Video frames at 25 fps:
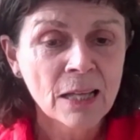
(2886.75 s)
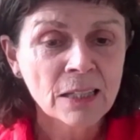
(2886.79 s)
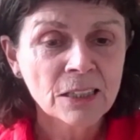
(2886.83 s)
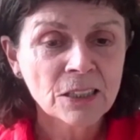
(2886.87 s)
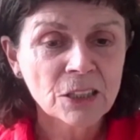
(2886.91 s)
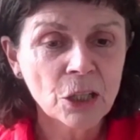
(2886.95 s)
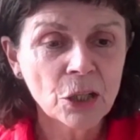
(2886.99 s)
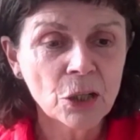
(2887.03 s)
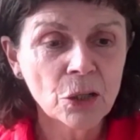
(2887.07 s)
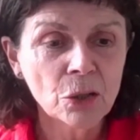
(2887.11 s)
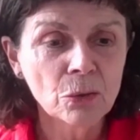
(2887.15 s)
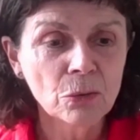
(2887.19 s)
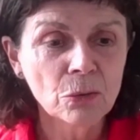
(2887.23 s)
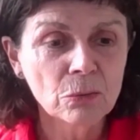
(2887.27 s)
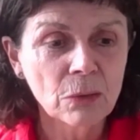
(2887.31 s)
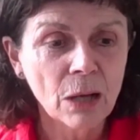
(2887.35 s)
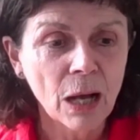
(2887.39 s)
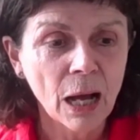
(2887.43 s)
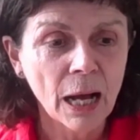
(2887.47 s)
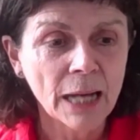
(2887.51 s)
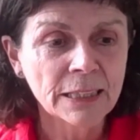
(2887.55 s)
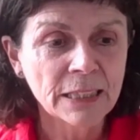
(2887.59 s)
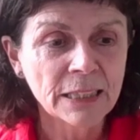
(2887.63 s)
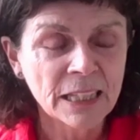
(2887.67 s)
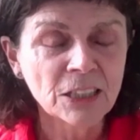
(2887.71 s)
So
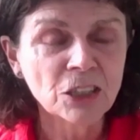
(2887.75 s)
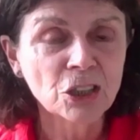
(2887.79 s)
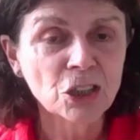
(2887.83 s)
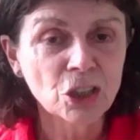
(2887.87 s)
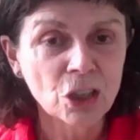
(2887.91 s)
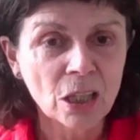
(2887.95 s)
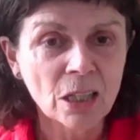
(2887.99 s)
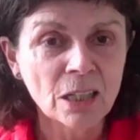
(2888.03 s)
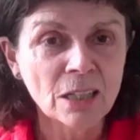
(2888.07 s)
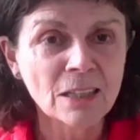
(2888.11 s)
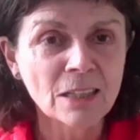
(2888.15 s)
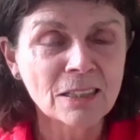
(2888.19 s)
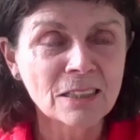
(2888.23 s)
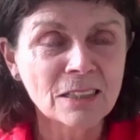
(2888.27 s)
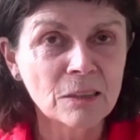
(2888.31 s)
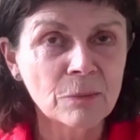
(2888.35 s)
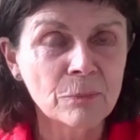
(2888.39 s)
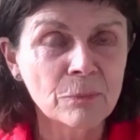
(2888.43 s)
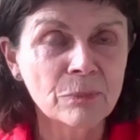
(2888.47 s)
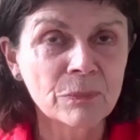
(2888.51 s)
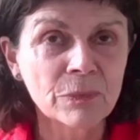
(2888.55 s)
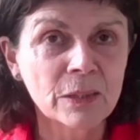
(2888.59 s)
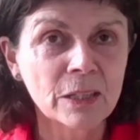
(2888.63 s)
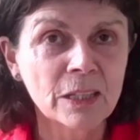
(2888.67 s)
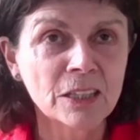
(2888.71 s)
I think
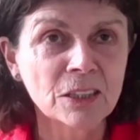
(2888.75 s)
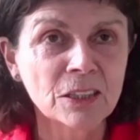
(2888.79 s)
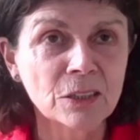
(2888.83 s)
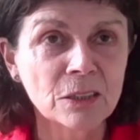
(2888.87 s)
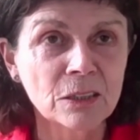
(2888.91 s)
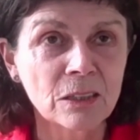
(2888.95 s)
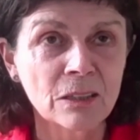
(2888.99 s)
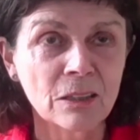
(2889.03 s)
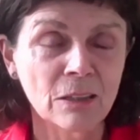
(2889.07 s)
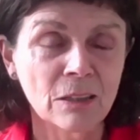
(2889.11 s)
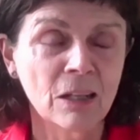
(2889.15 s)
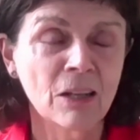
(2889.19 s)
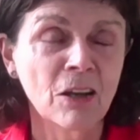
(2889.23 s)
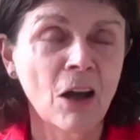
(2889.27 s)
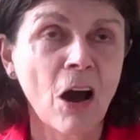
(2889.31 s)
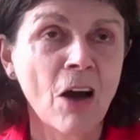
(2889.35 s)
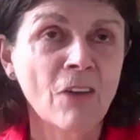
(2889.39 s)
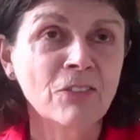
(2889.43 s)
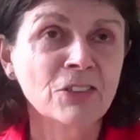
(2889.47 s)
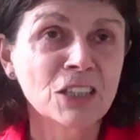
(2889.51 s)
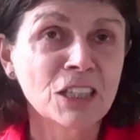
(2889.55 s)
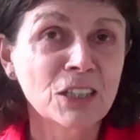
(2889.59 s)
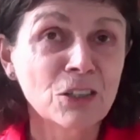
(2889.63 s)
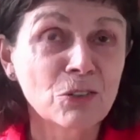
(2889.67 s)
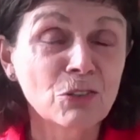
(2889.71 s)
journalism is
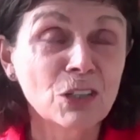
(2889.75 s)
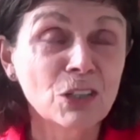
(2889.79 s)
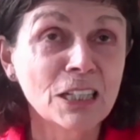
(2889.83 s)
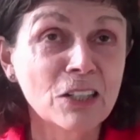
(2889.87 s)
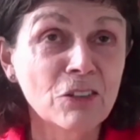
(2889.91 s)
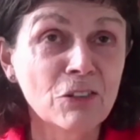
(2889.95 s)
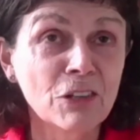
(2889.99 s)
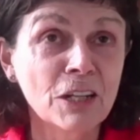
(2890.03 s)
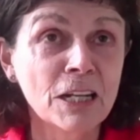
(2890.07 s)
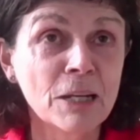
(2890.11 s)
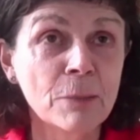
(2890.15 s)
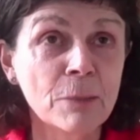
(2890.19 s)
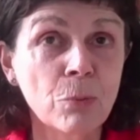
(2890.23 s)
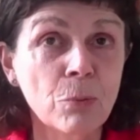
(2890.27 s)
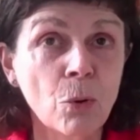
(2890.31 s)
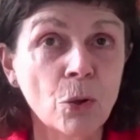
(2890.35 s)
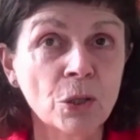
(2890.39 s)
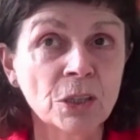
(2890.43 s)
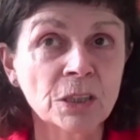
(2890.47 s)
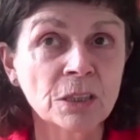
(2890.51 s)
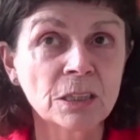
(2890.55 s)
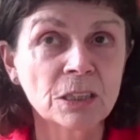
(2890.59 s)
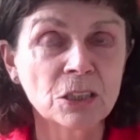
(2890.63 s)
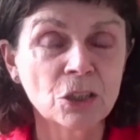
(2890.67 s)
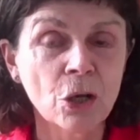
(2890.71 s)
obviously really, really
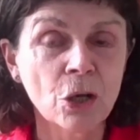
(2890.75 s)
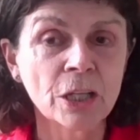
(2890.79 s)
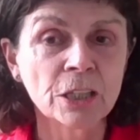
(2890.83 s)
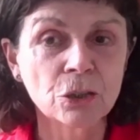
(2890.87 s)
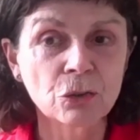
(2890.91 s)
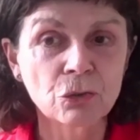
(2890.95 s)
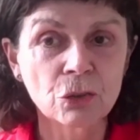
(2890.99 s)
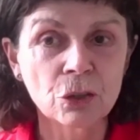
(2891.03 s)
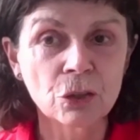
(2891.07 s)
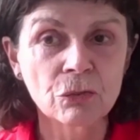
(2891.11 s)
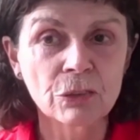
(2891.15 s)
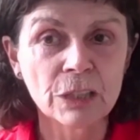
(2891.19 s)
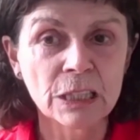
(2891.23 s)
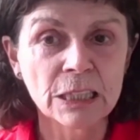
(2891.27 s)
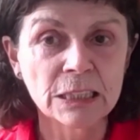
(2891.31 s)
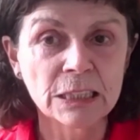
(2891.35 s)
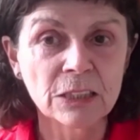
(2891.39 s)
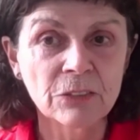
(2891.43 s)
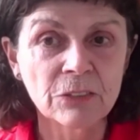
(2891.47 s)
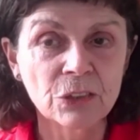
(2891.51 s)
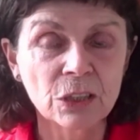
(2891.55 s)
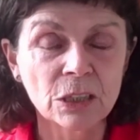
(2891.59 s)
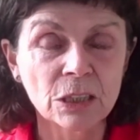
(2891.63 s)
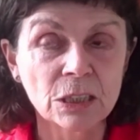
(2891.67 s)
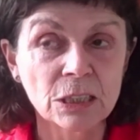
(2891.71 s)
important. It's going through a really
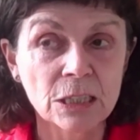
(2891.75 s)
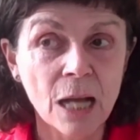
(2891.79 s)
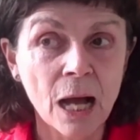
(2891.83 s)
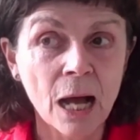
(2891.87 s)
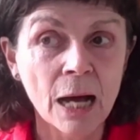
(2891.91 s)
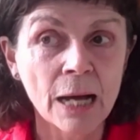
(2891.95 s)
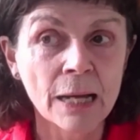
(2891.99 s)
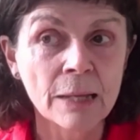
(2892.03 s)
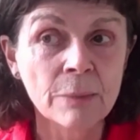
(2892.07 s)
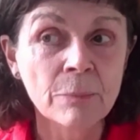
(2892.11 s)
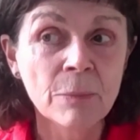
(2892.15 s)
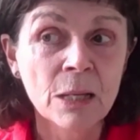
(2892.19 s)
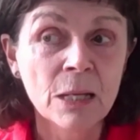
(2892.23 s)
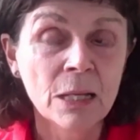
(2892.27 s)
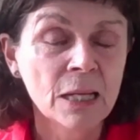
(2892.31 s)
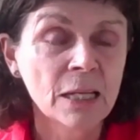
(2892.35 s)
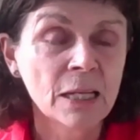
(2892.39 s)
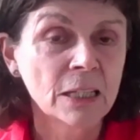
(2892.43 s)
difficult time.